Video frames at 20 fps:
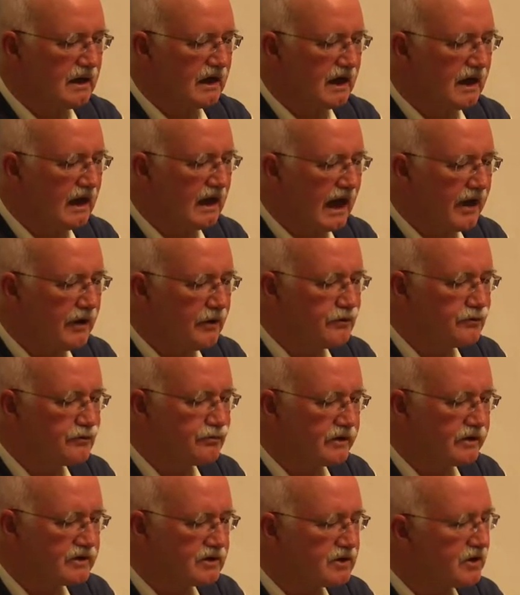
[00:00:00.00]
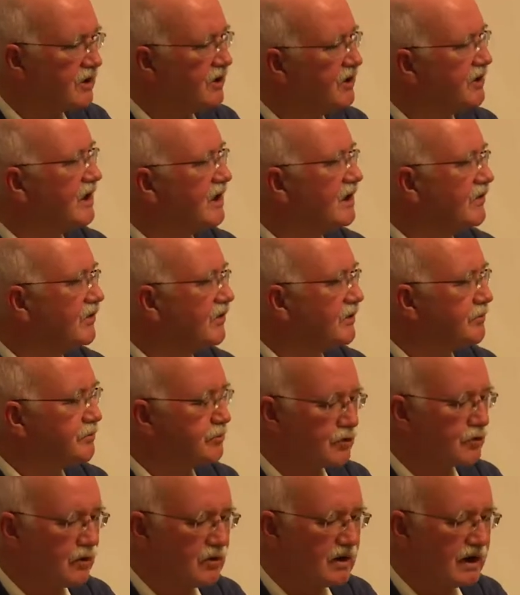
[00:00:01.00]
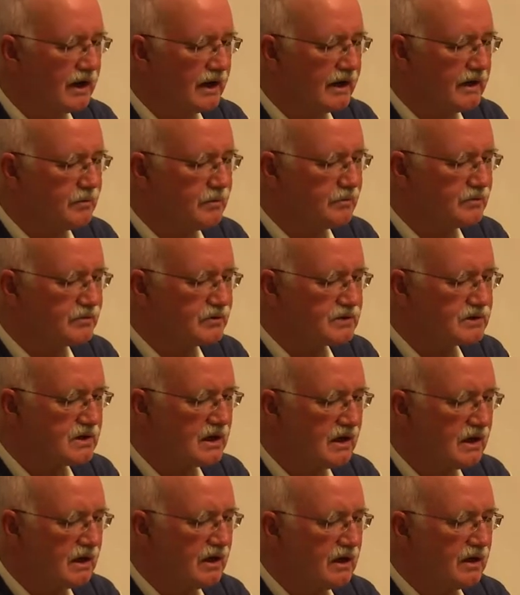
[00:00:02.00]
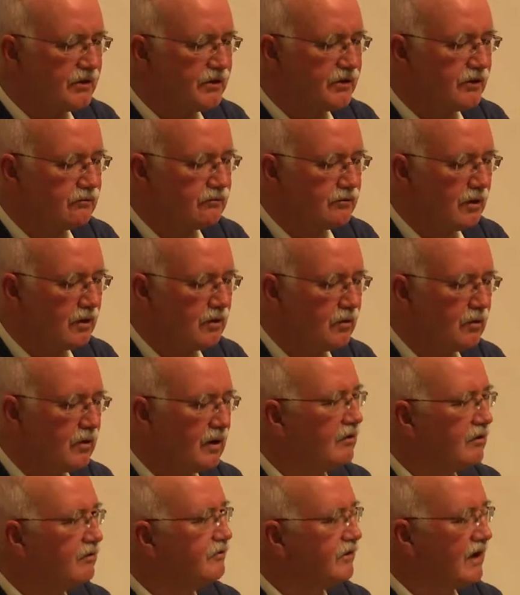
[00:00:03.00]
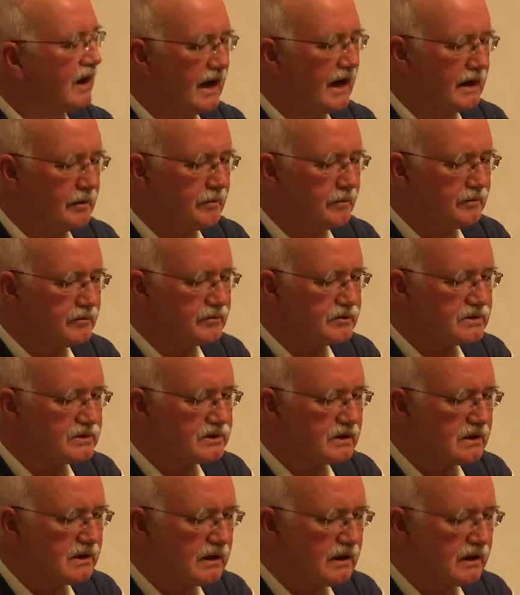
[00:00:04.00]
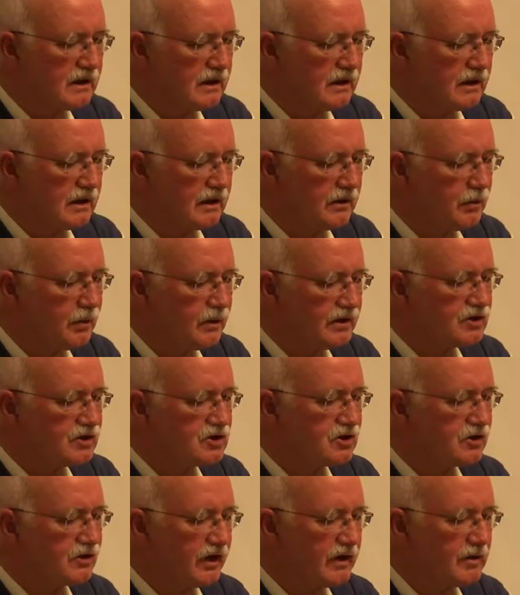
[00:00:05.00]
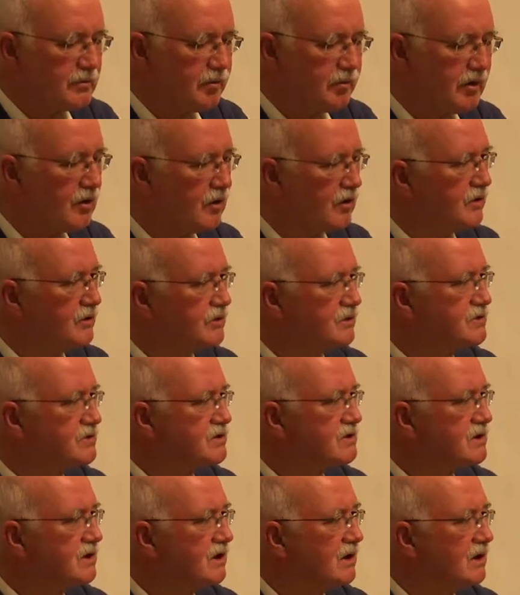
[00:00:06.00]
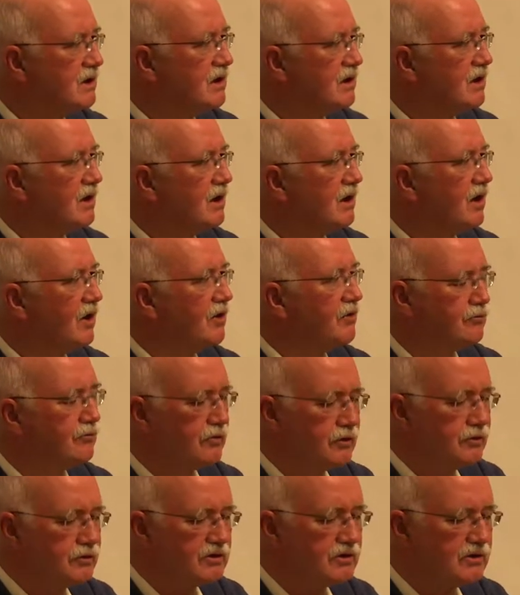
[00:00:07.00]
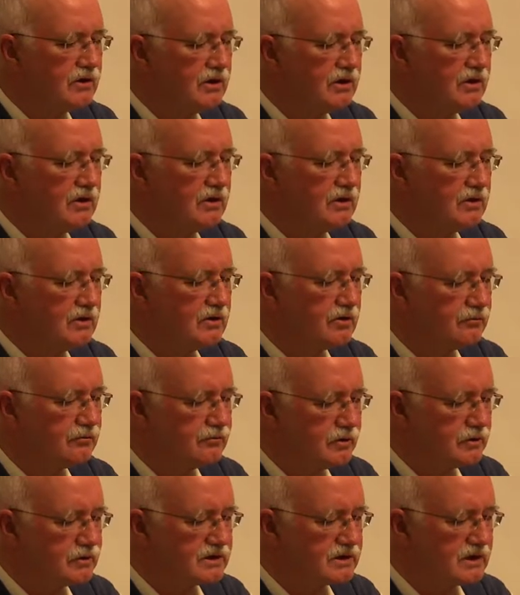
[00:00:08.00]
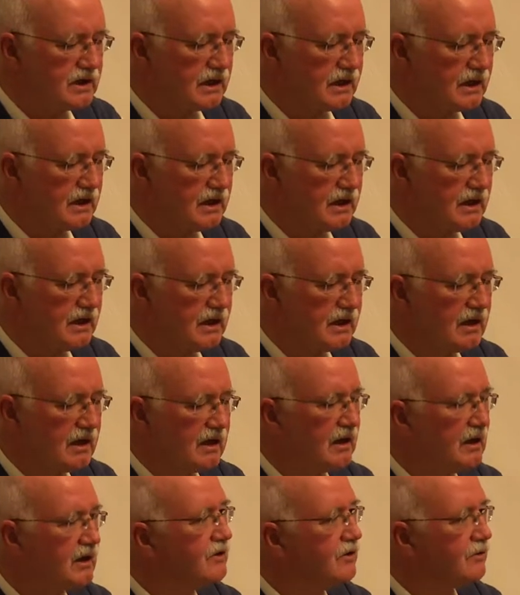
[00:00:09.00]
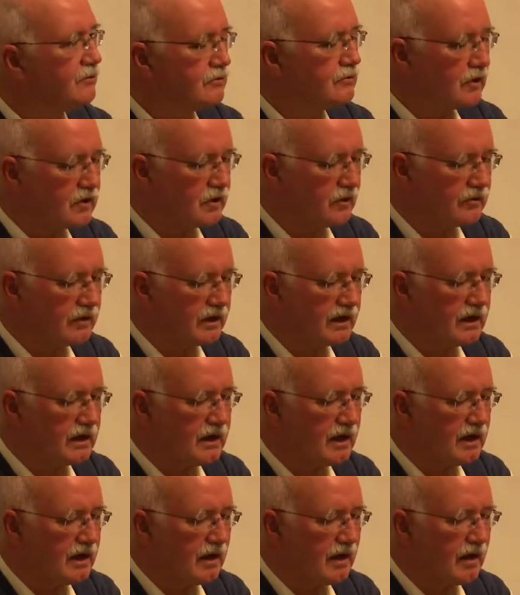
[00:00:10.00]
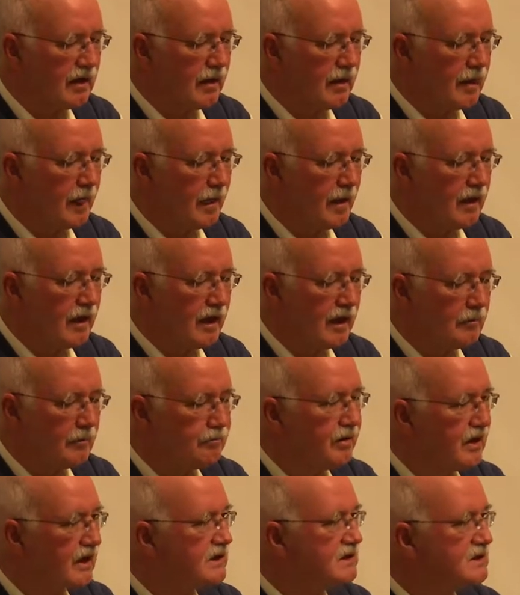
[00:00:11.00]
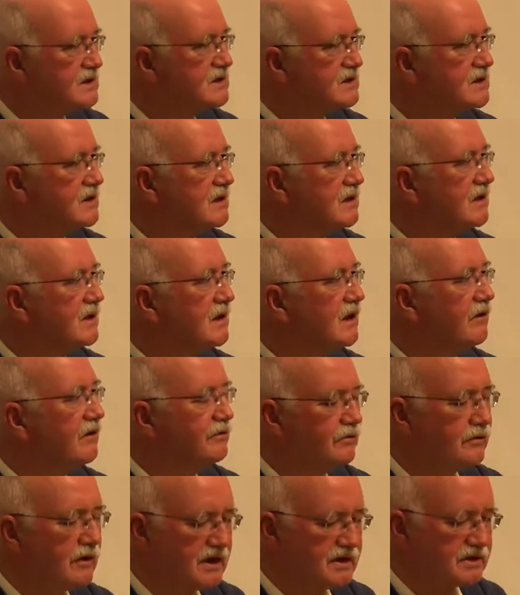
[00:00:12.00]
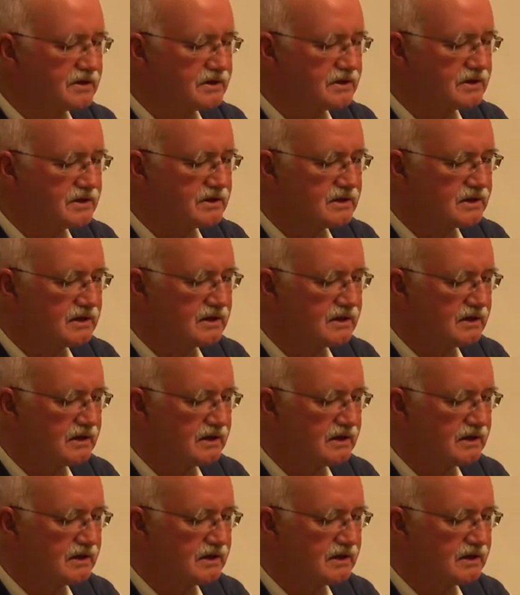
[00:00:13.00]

a loud returning that proclaims the row of limes in which they pause en route to roosting in the rookery, a place of rest.